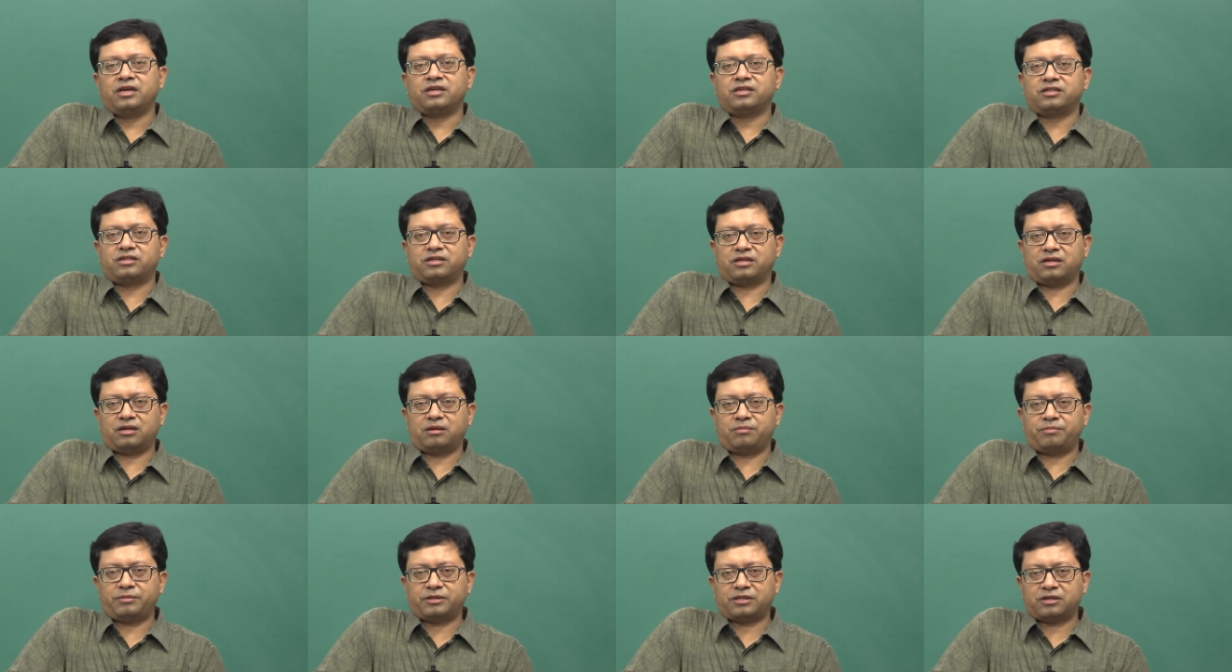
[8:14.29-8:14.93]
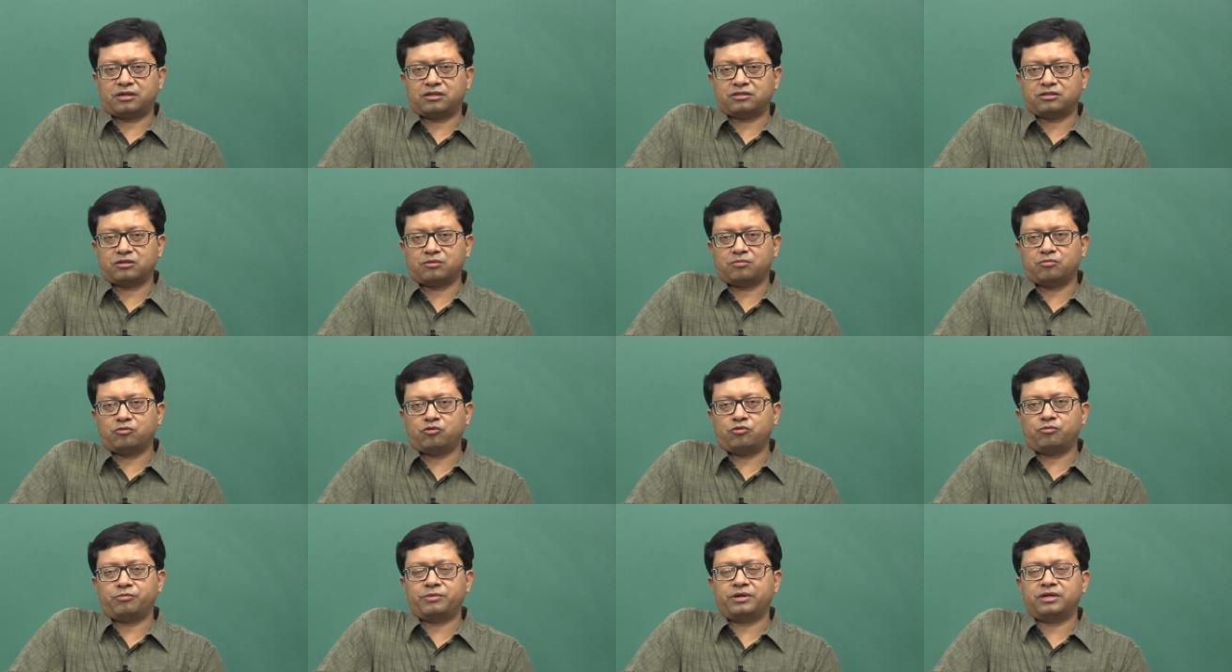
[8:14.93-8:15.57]
general methods of
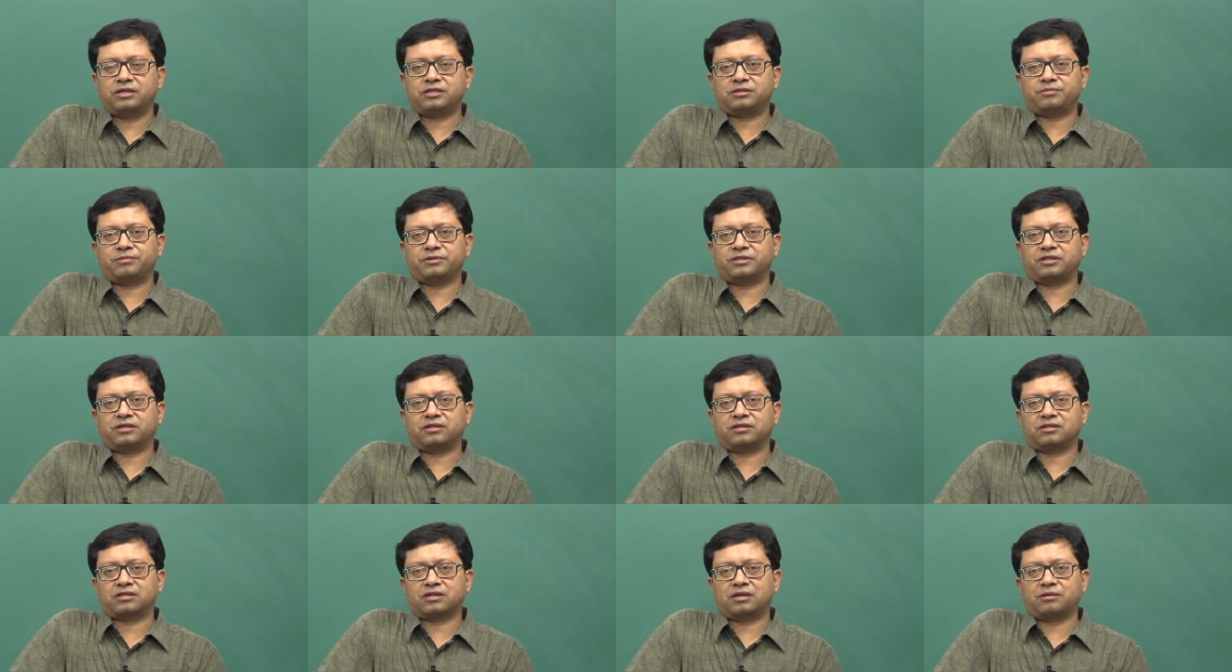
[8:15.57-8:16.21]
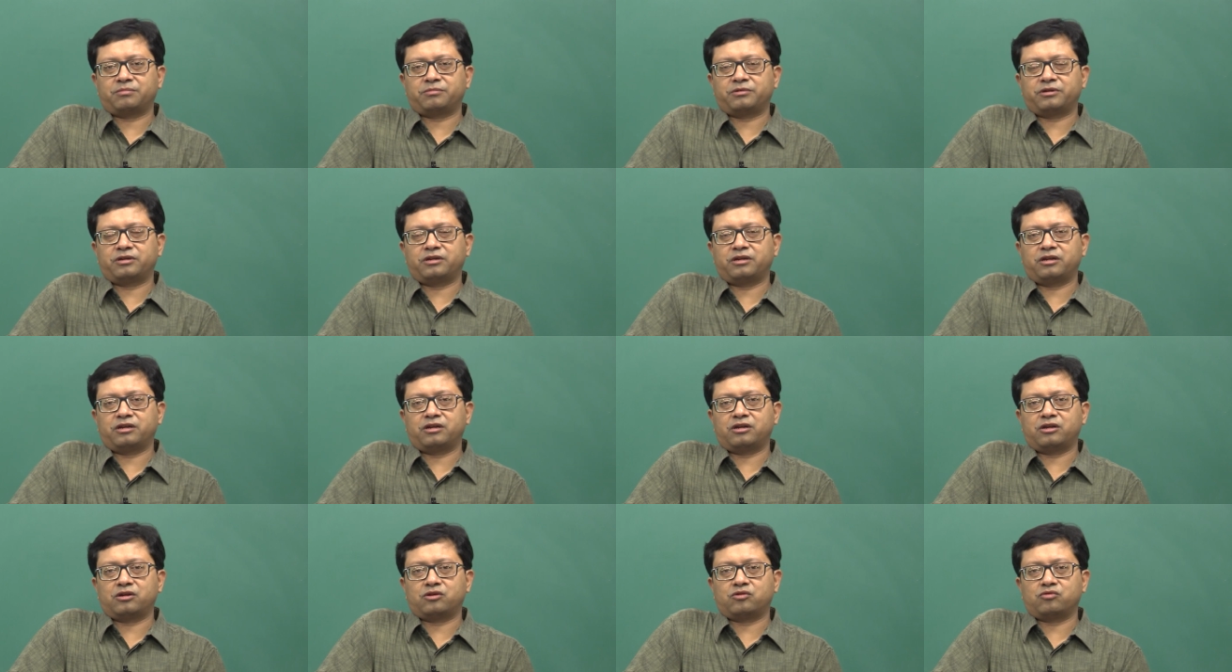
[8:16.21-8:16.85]
movements, methods can be
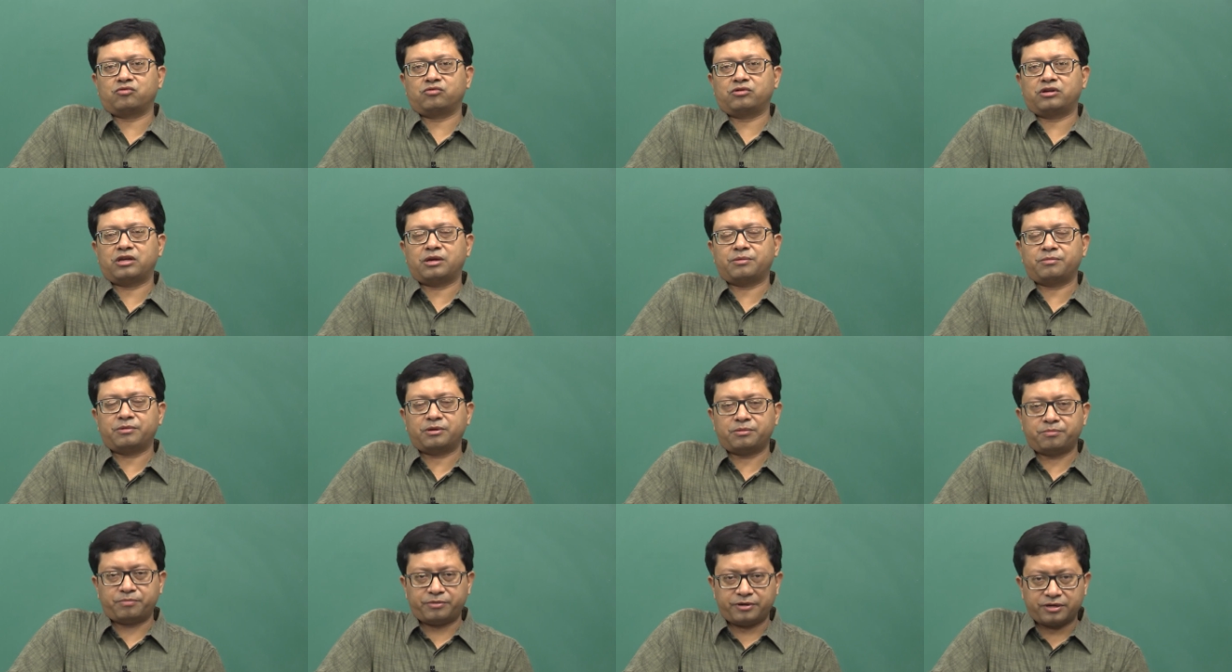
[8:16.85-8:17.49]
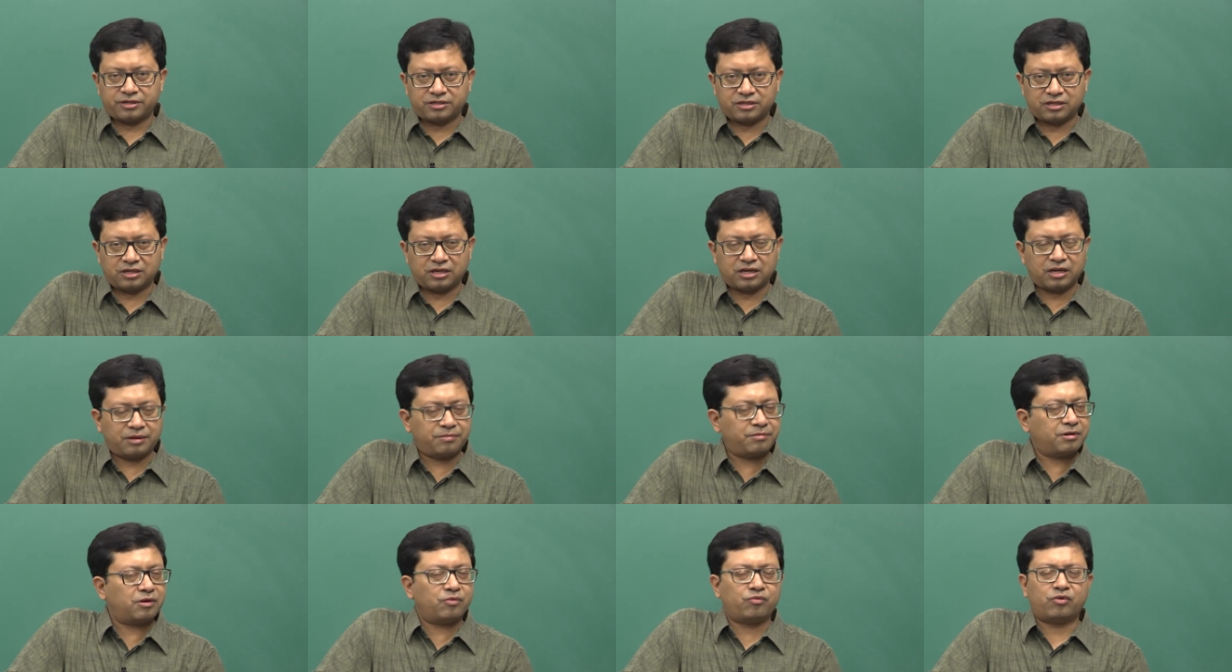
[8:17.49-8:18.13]
related to Newman-Pearson
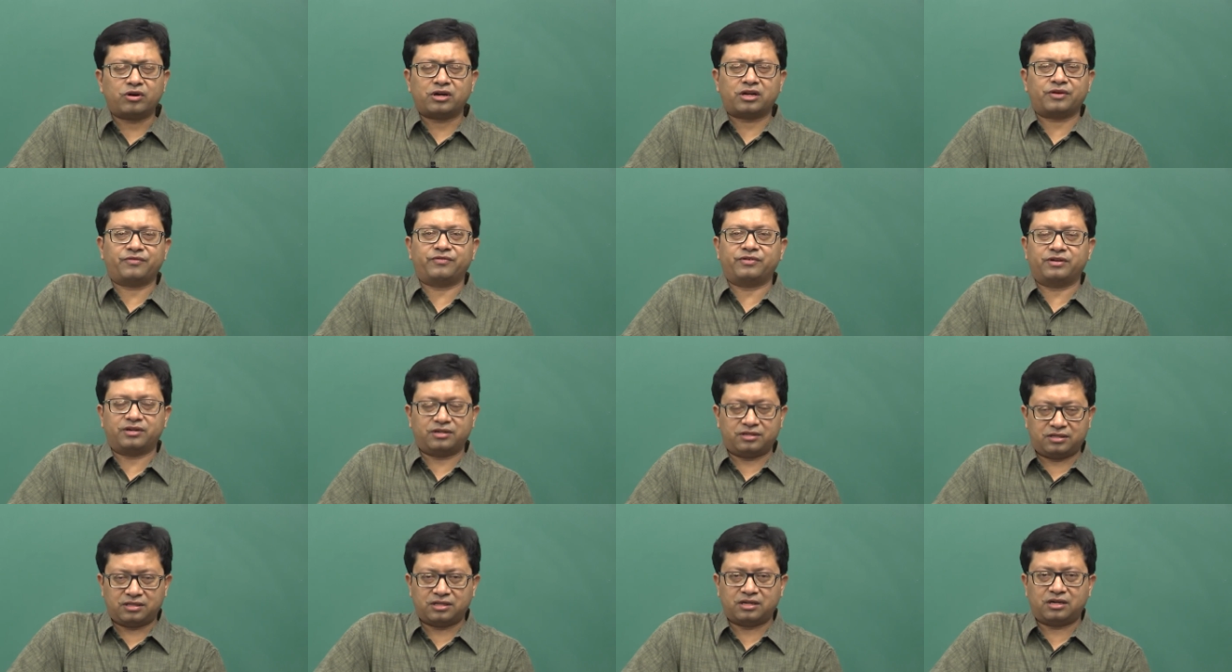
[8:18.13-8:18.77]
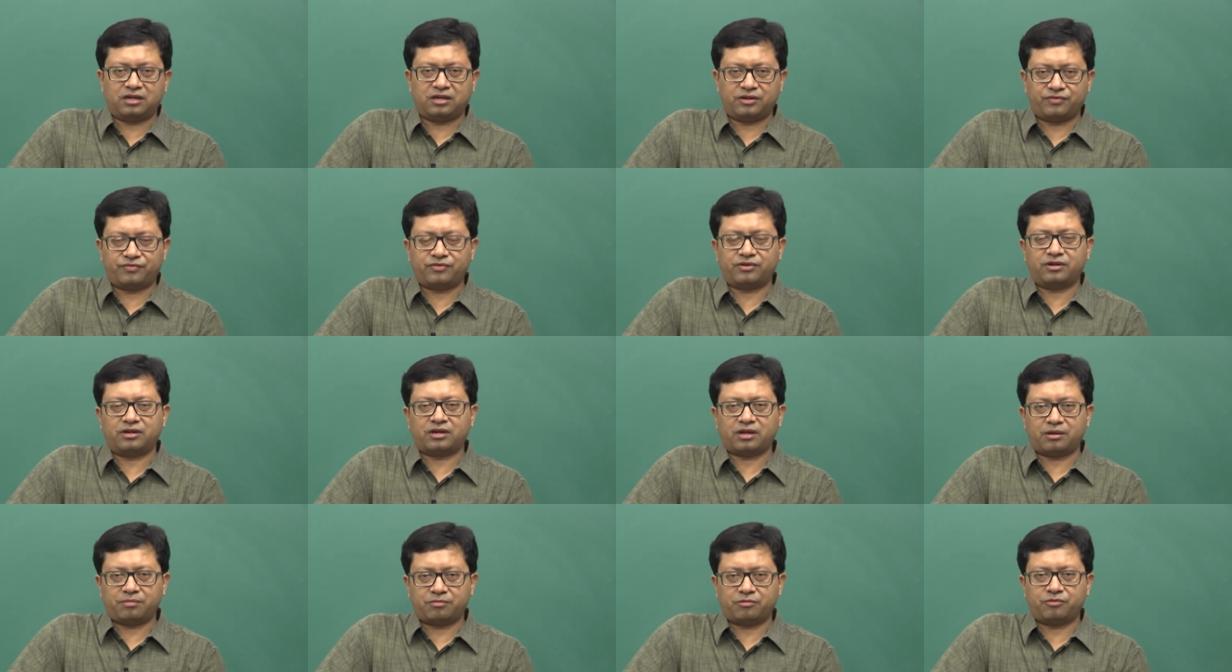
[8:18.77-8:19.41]
lemma, whatever it is. There are
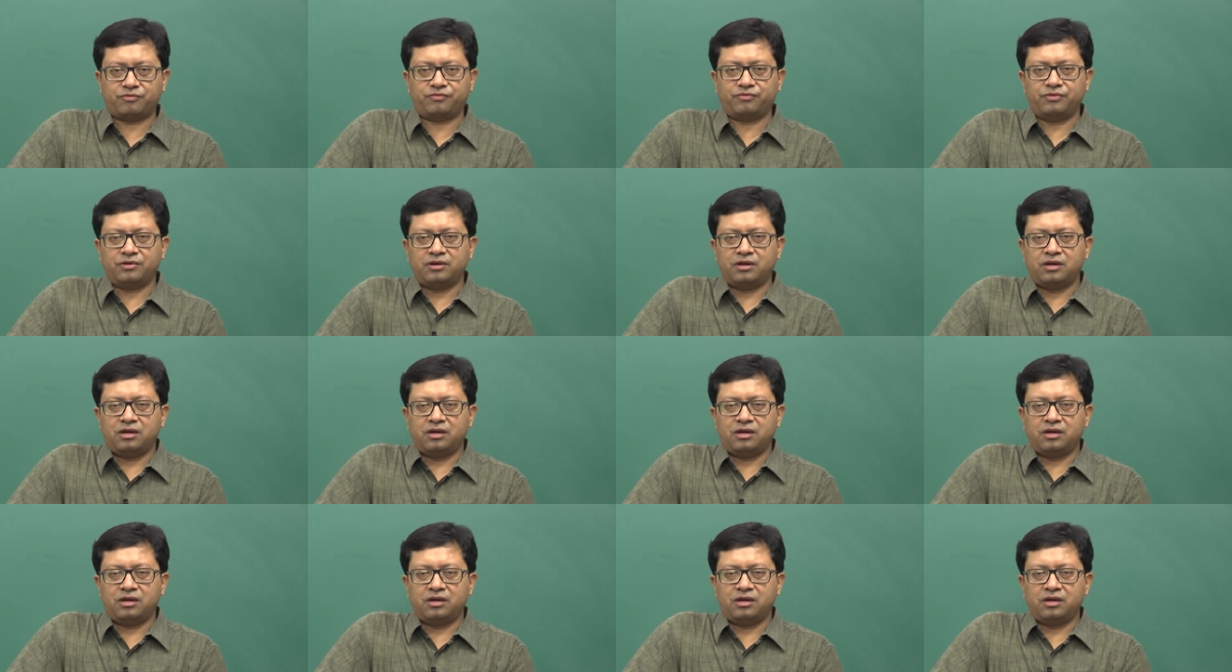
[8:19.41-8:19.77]
different type of